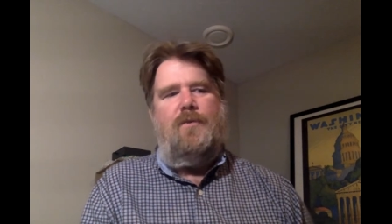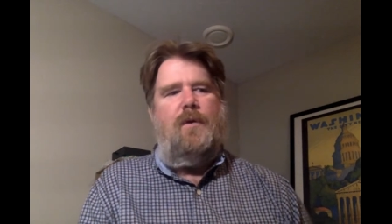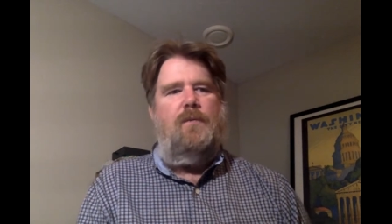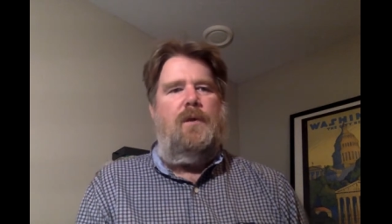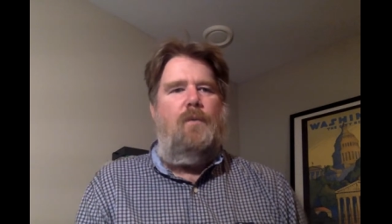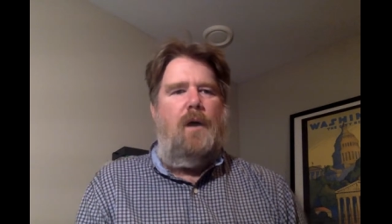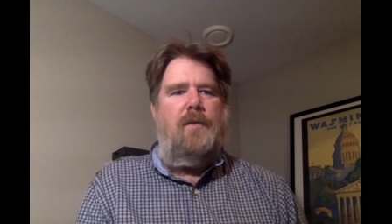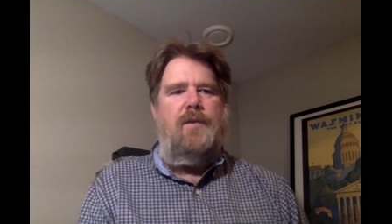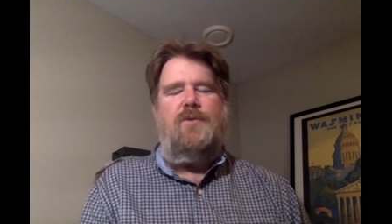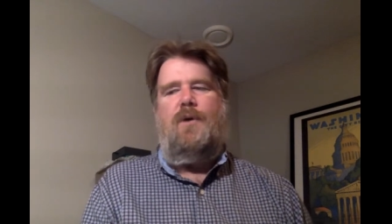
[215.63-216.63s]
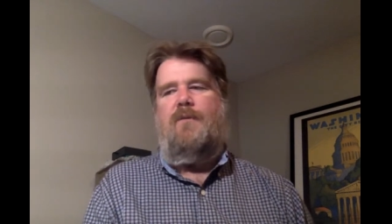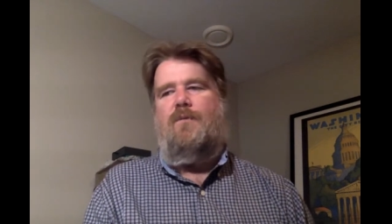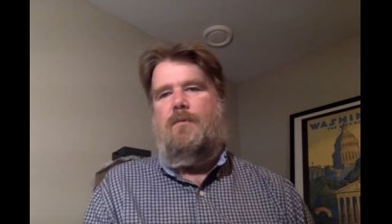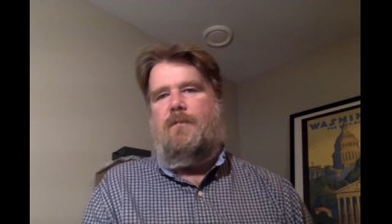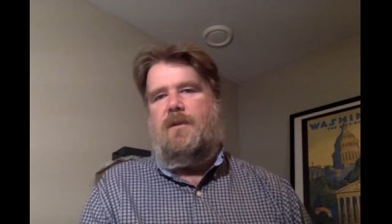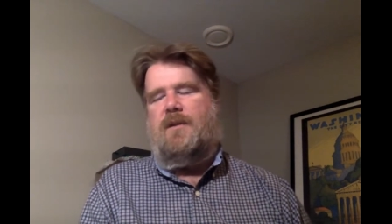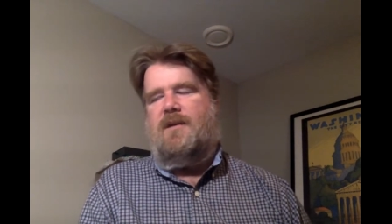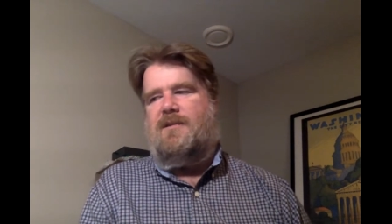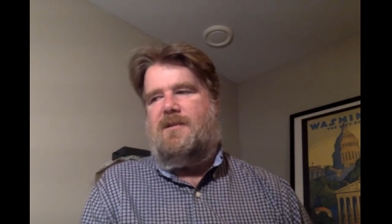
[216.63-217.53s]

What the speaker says: Do I really want this? Do I have room for this?